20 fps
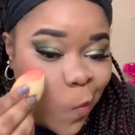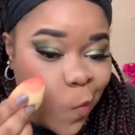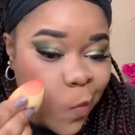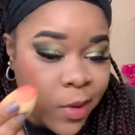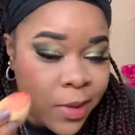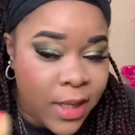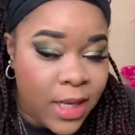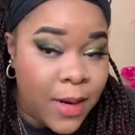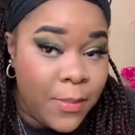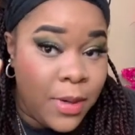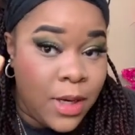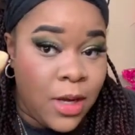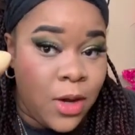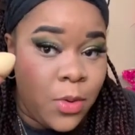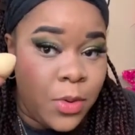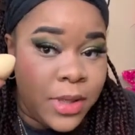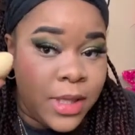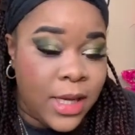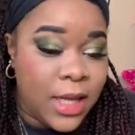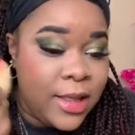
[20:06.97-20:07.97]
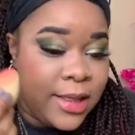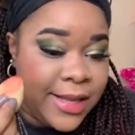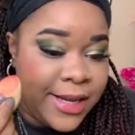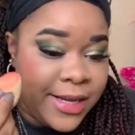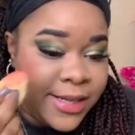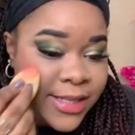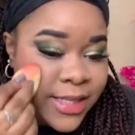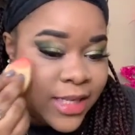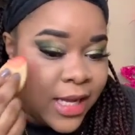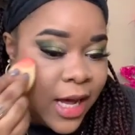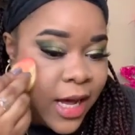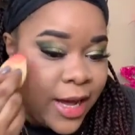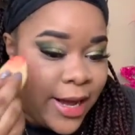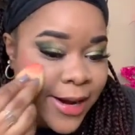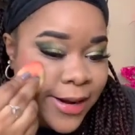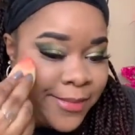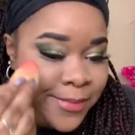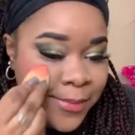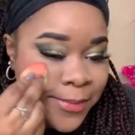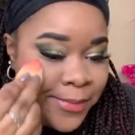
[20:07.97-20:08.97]
Then I'm gonna go with the clean
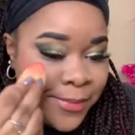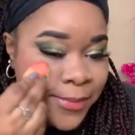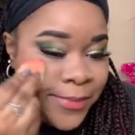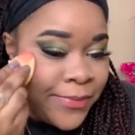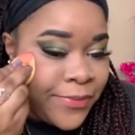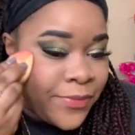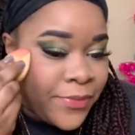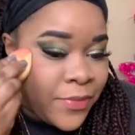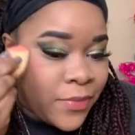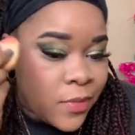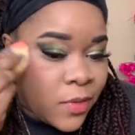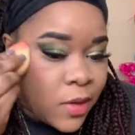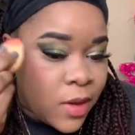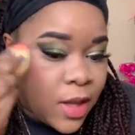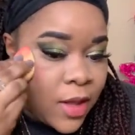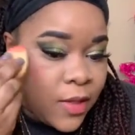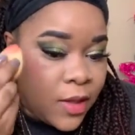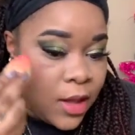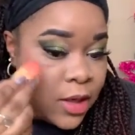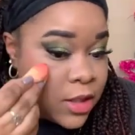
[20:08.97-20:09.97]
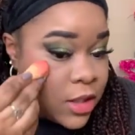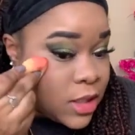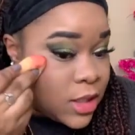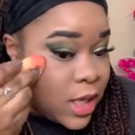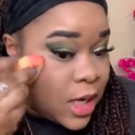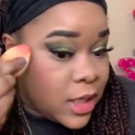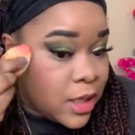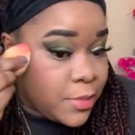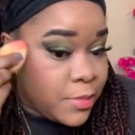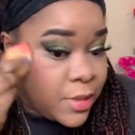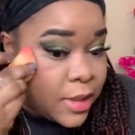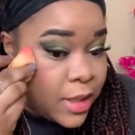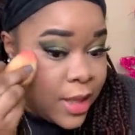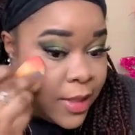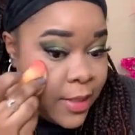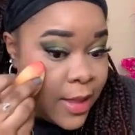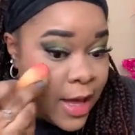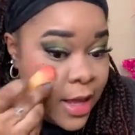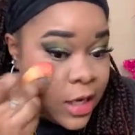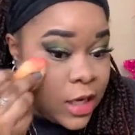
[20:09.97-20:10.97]
side and then just kind of
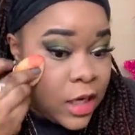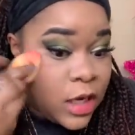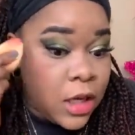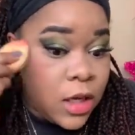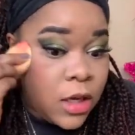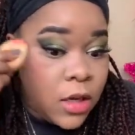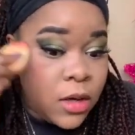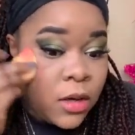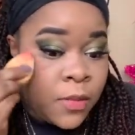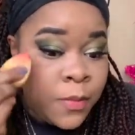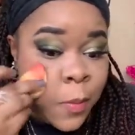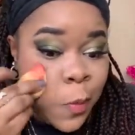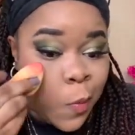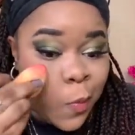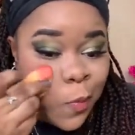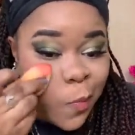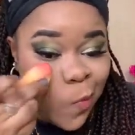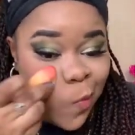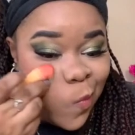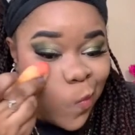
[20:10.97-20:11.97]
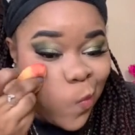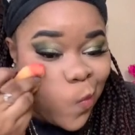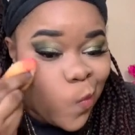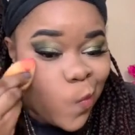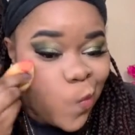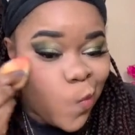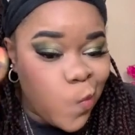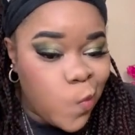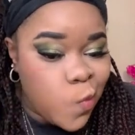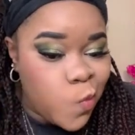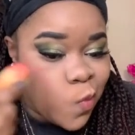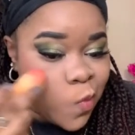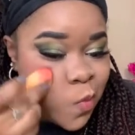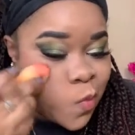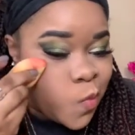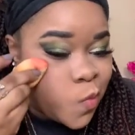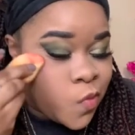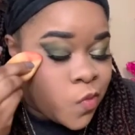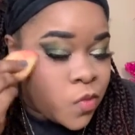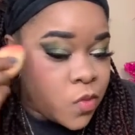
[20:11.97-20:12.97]
blend that in.
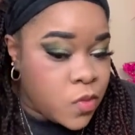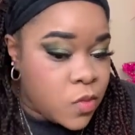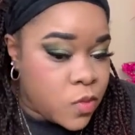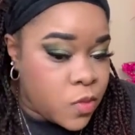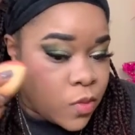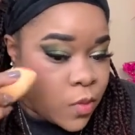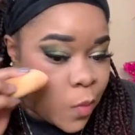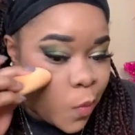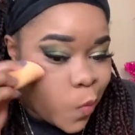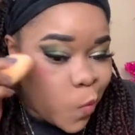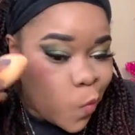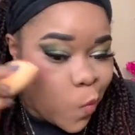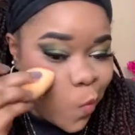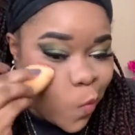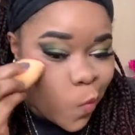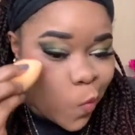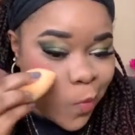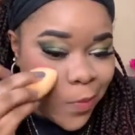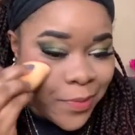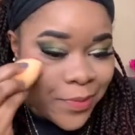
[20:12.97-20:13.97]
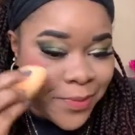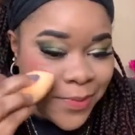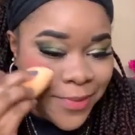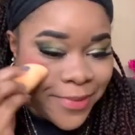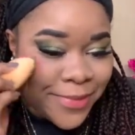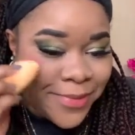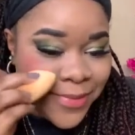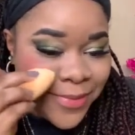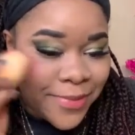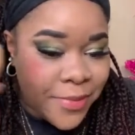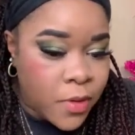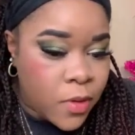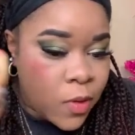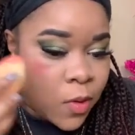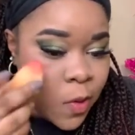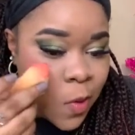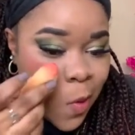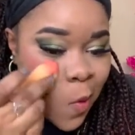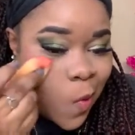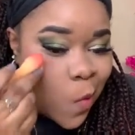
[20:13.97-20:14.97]
When the sky was
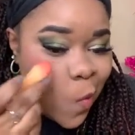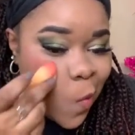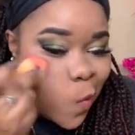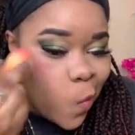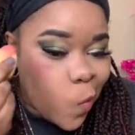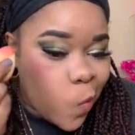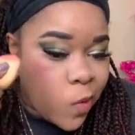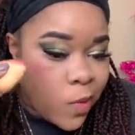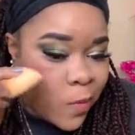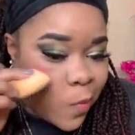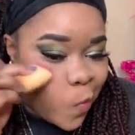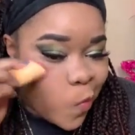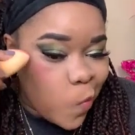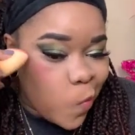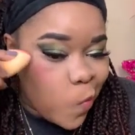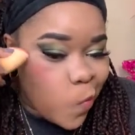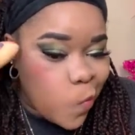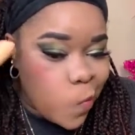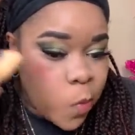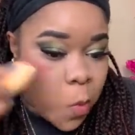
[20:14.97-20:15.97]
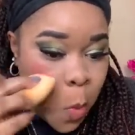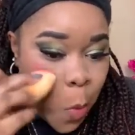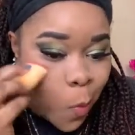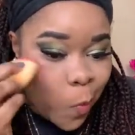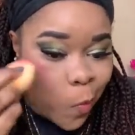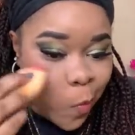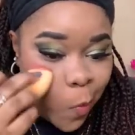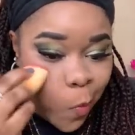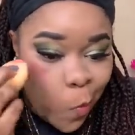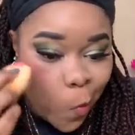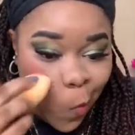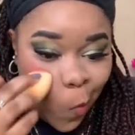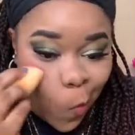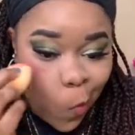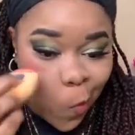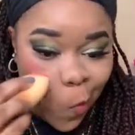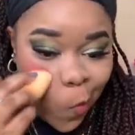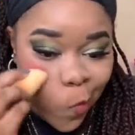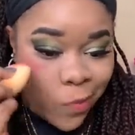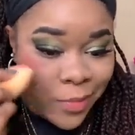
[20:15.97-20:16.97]
budding, we was talking about dreams
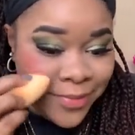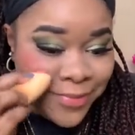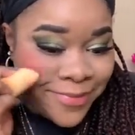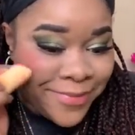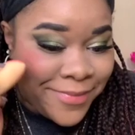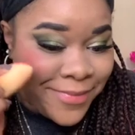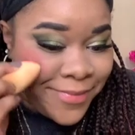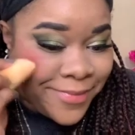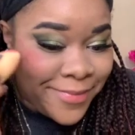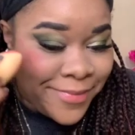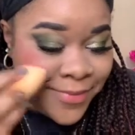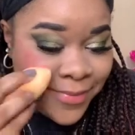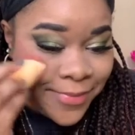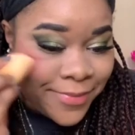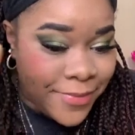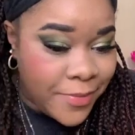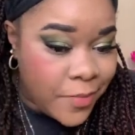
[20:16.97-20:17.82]
and the future.